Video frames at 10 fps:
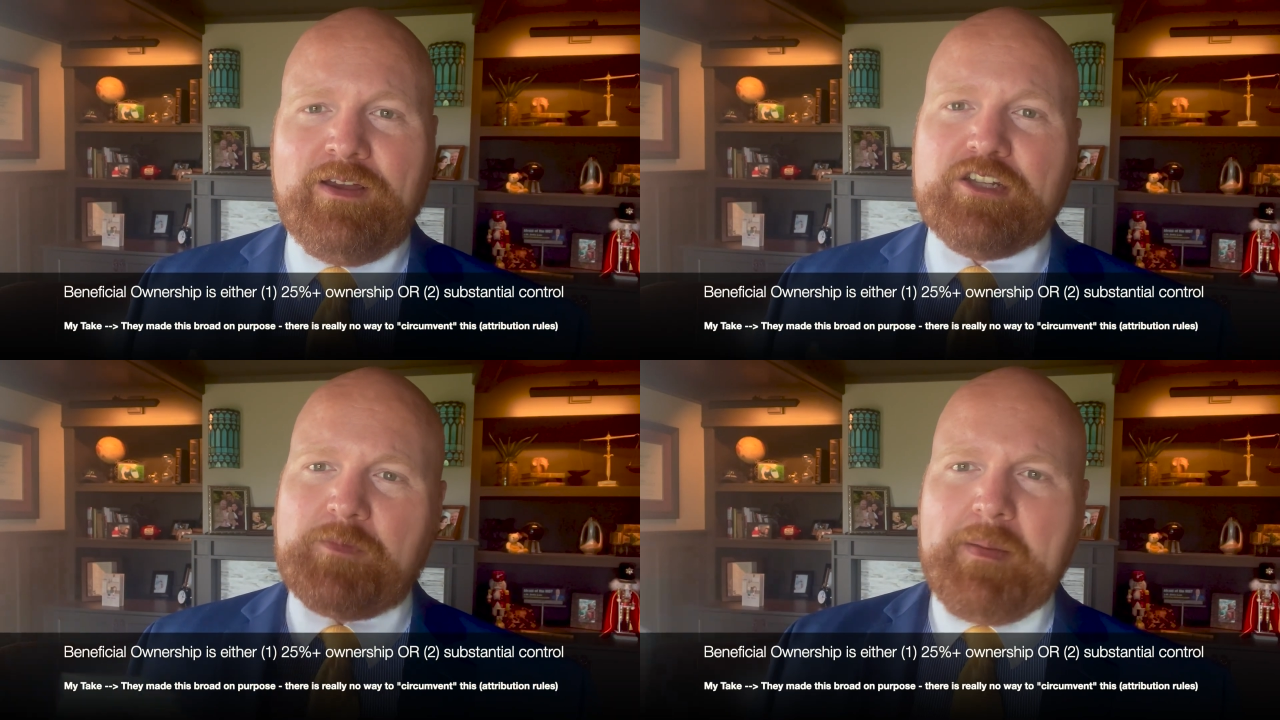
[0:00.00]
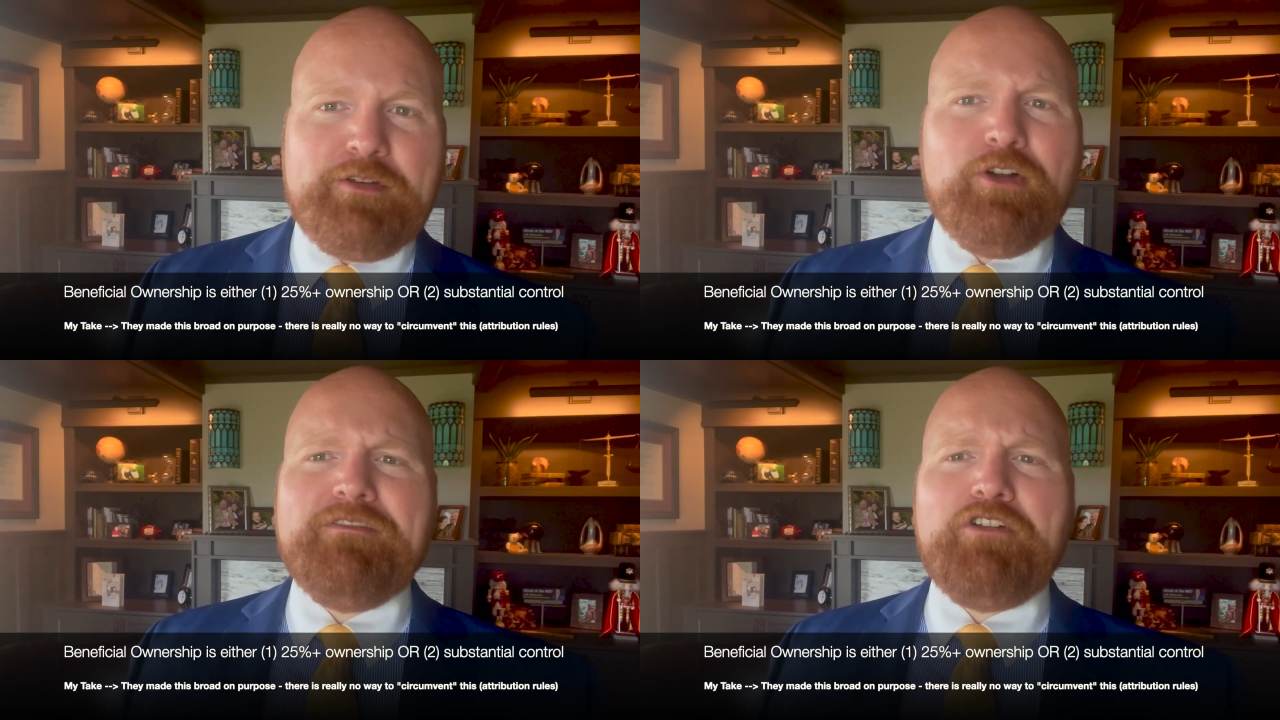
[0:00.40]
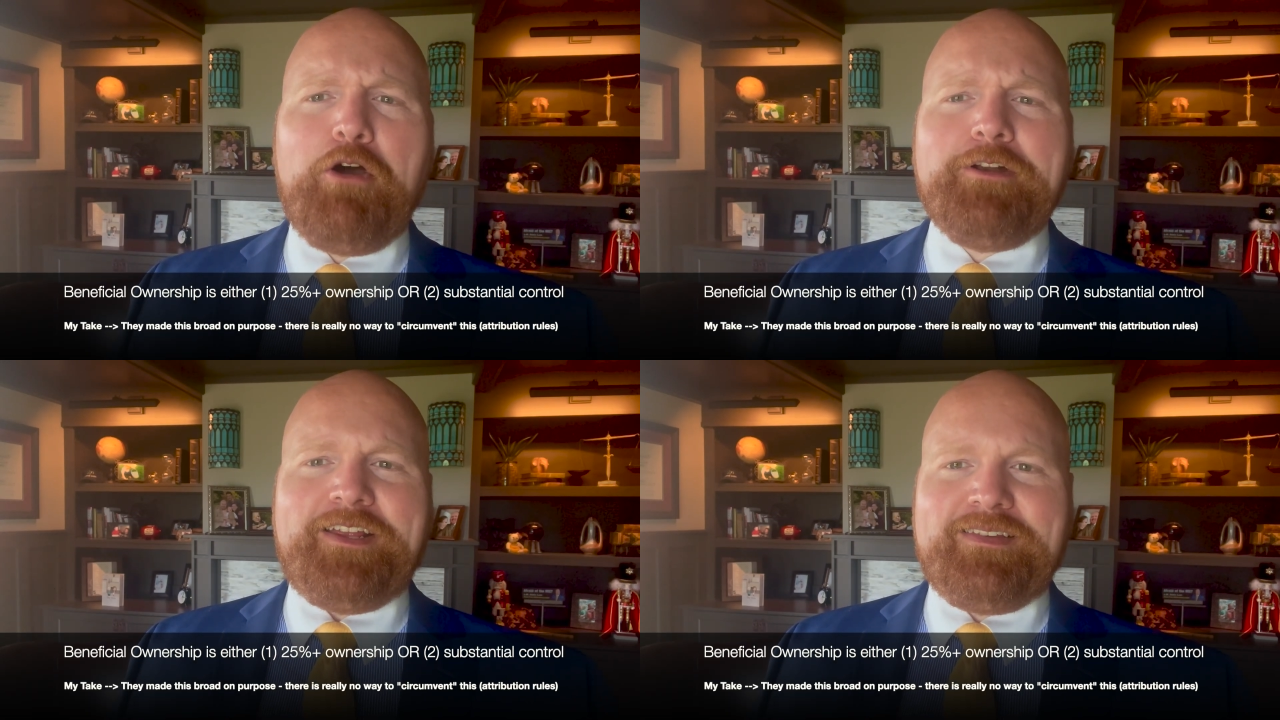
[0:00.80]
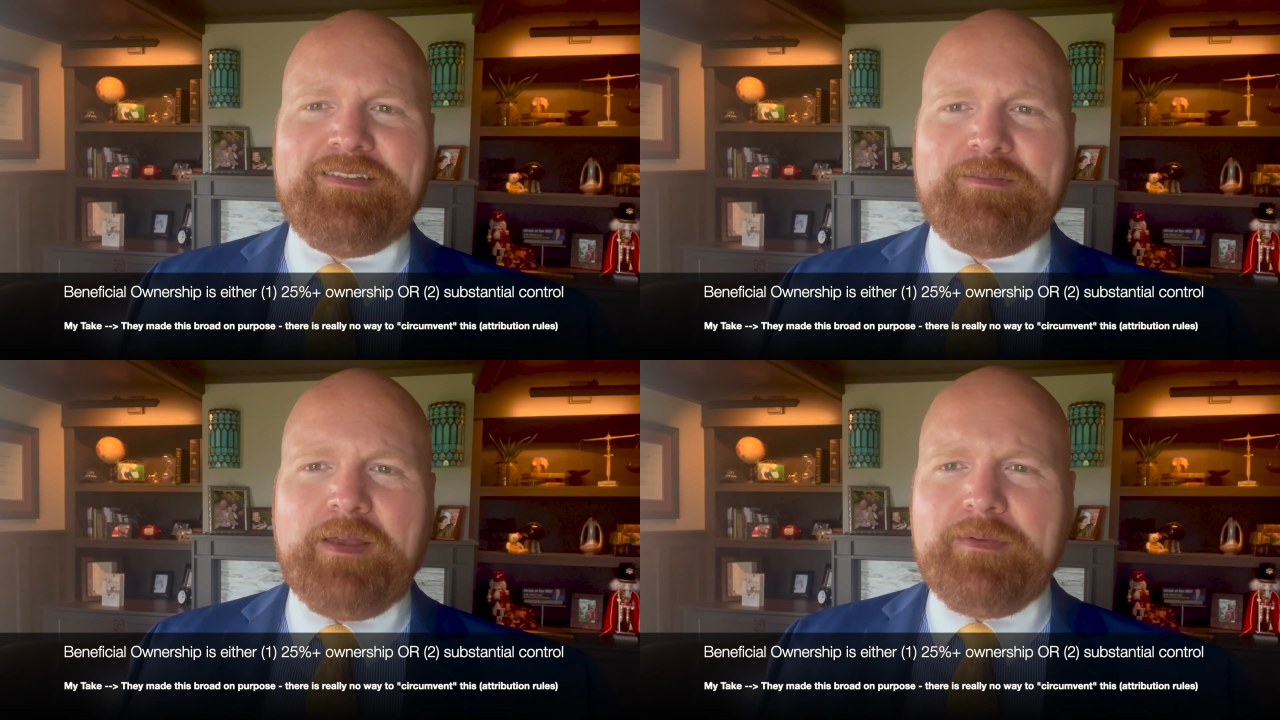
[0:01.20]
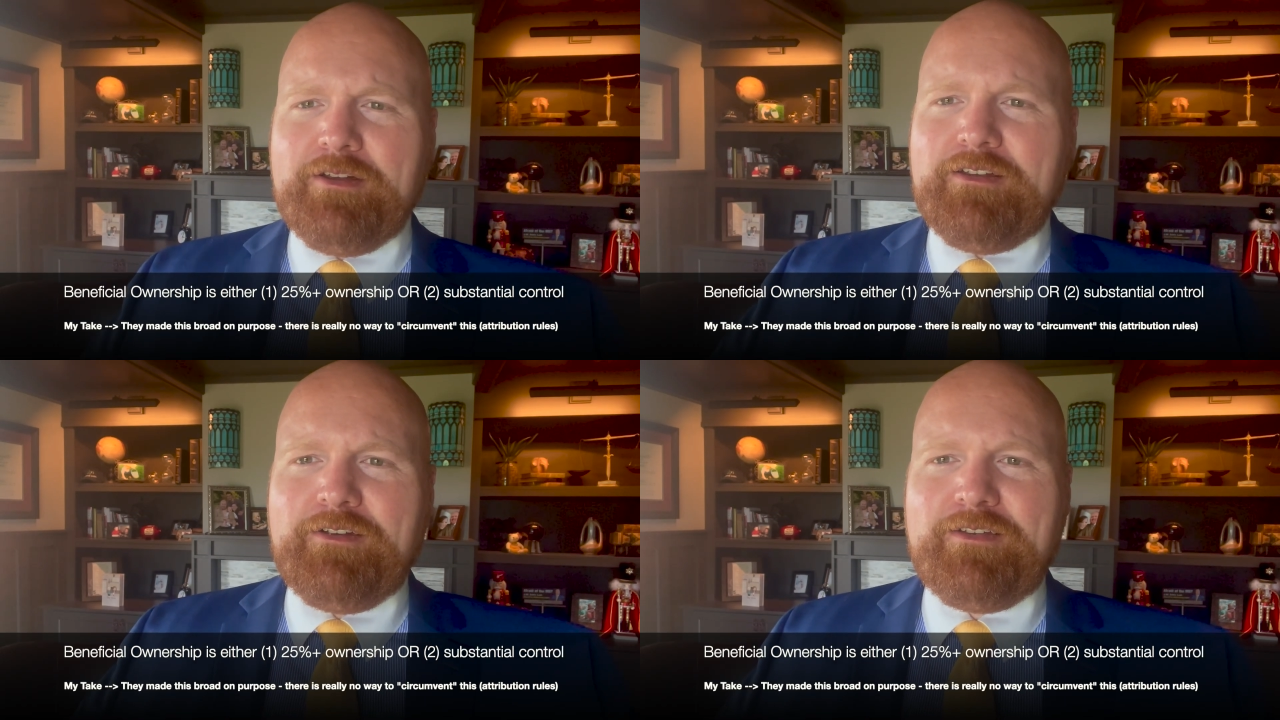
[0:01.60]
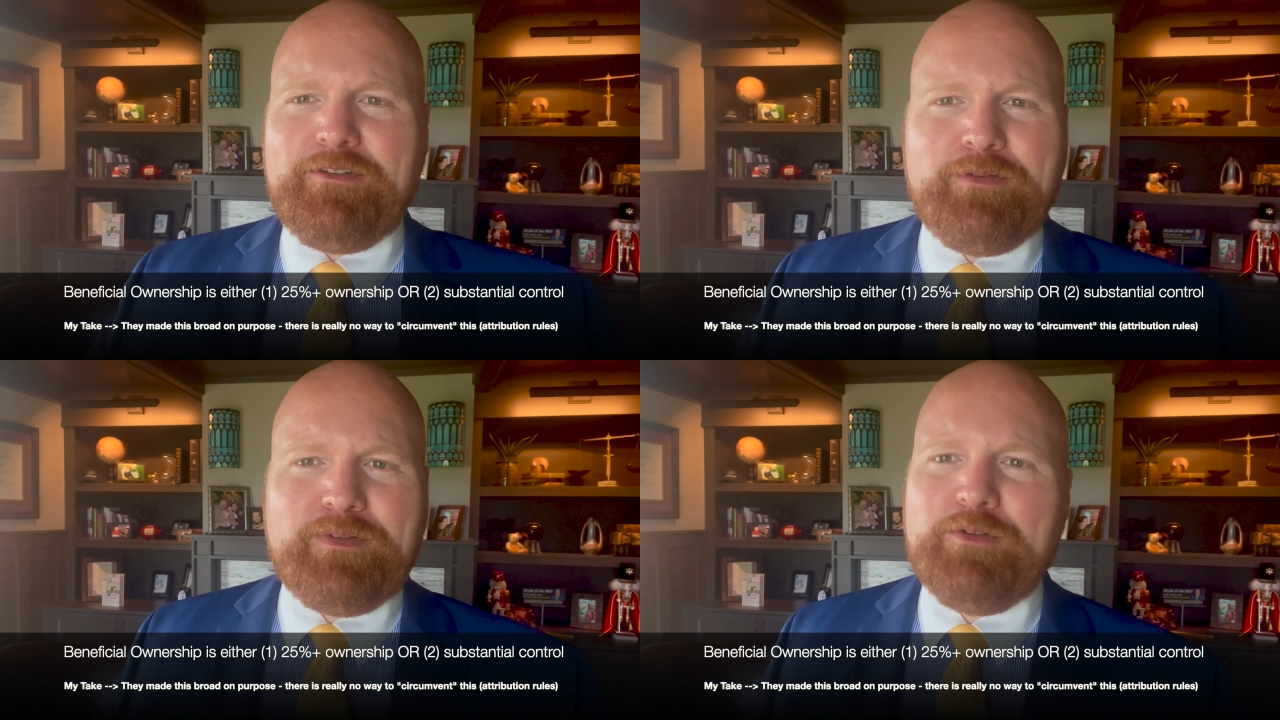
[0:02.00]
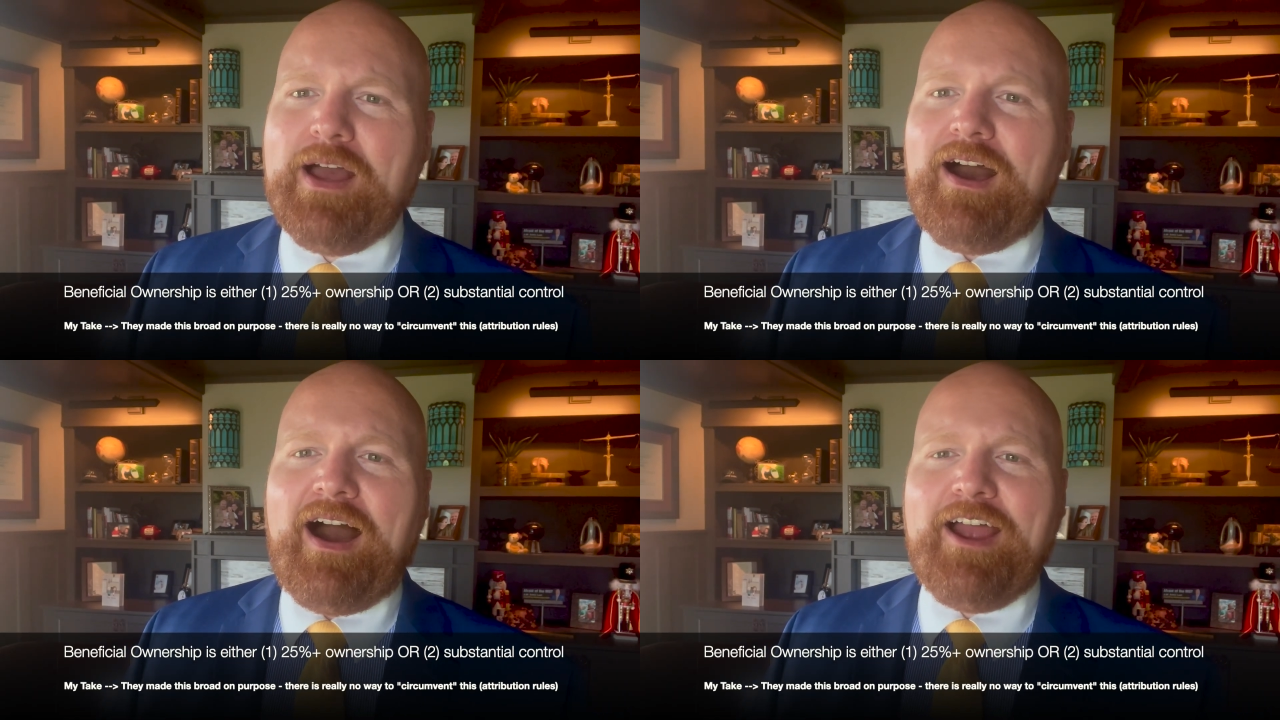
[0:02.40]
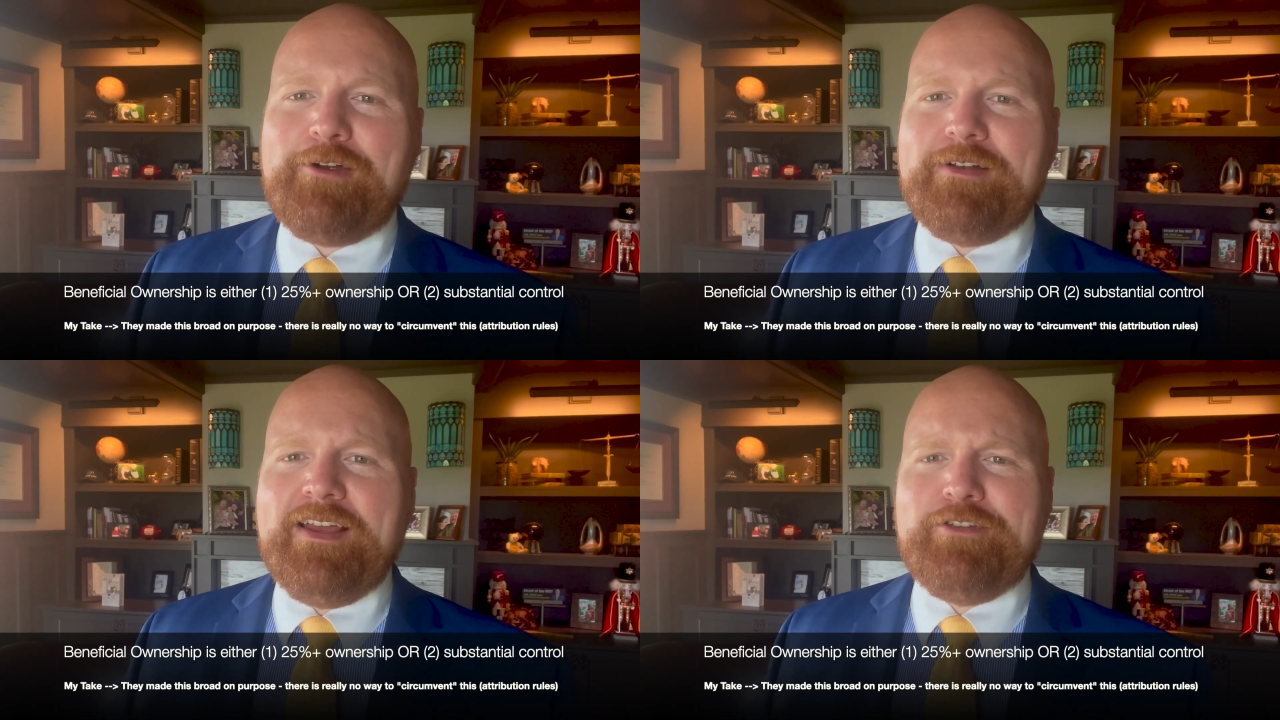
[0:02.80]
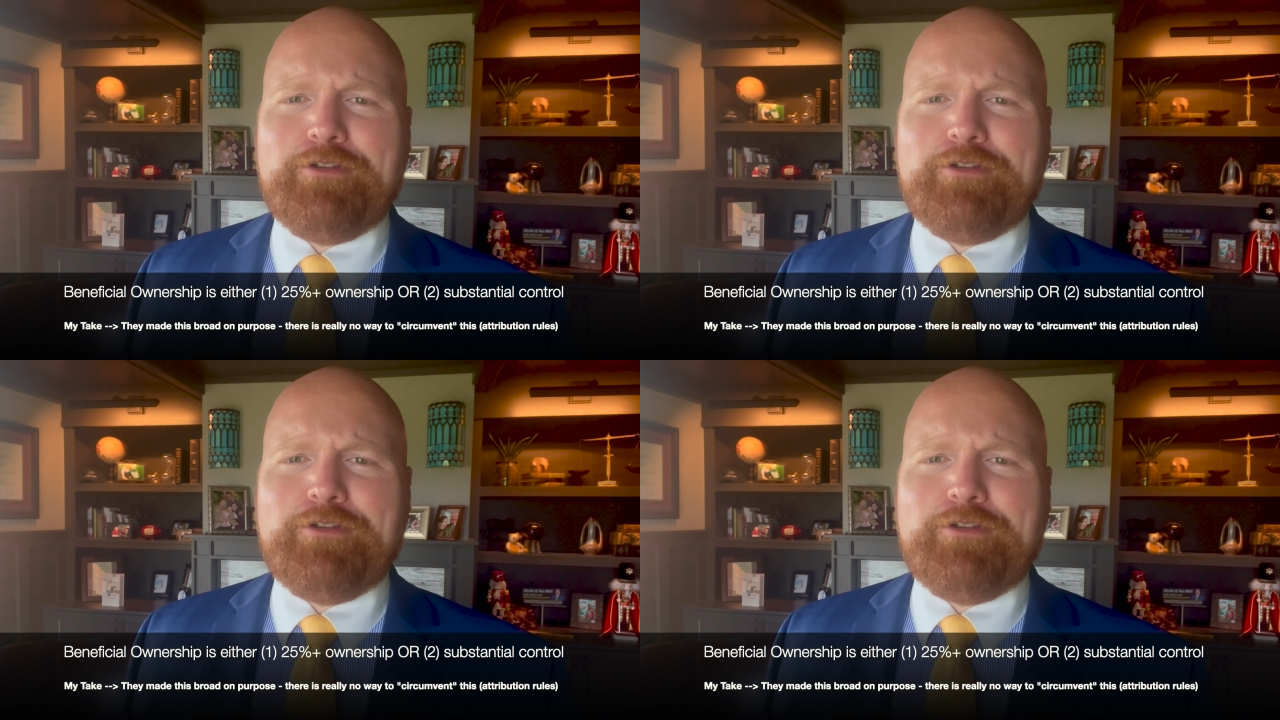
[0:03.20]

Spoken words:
So maybe you don't even own it. Maybe you got hired in,